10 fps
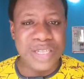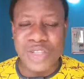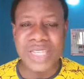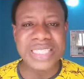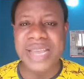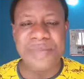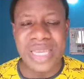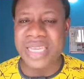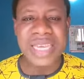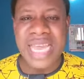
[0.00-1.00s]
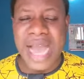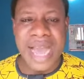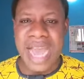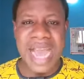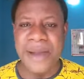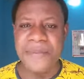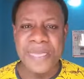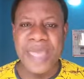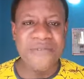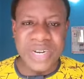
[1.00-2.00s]
Just tell me
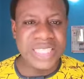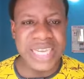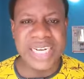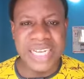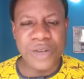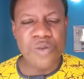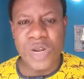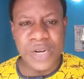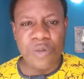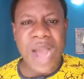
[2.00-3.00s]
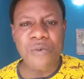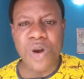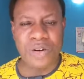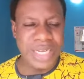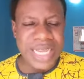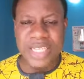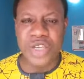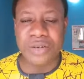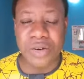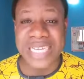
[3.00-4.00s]
everything in one word.
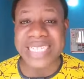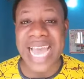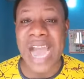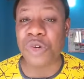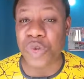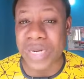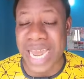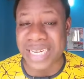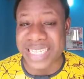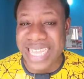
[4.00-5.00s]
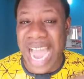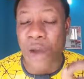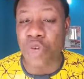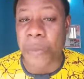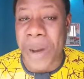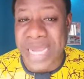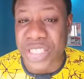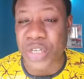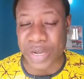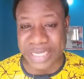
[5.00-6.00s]
Yes or no. Is that how you learn? Is that how you
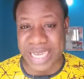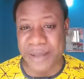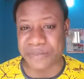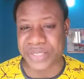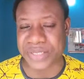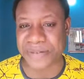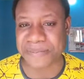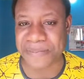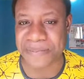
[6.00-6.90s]
passed your exams?